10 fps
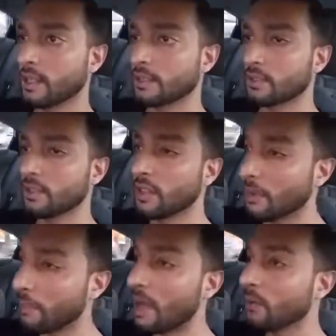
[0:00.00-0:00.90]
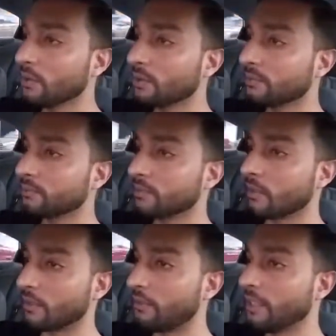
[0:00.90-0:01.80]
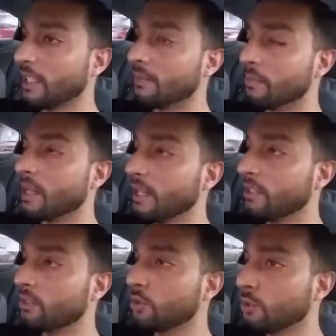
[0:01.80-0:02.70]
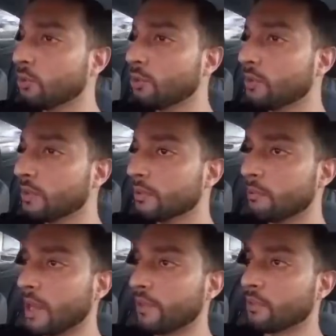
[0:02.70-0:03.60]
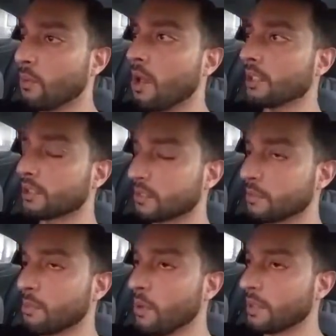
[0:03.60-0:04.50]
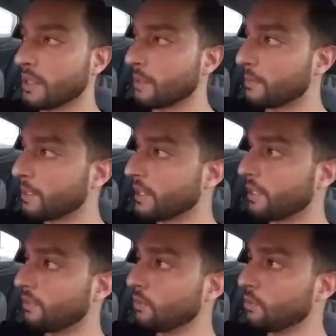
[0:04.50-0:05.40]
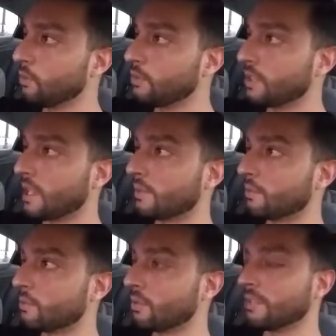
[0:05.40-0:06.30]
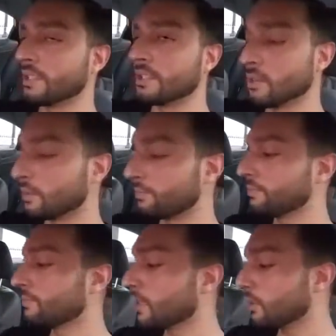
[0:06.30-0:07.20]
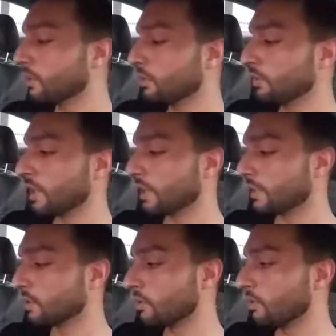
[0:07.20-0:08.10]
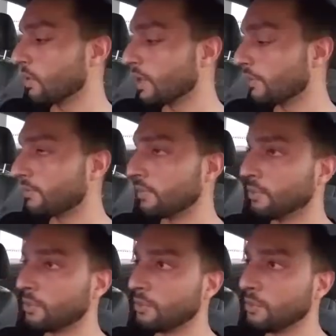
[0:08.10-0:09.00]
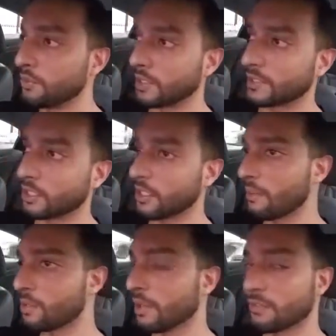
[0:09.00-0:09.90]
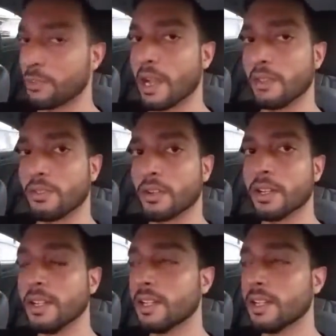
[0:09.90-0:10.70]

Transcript: a certain amount of affiliate money, to My Ether Wallet to support them if you use that service. So make sure you do that. That's a cool way if you use things like Shapeshift or My Ether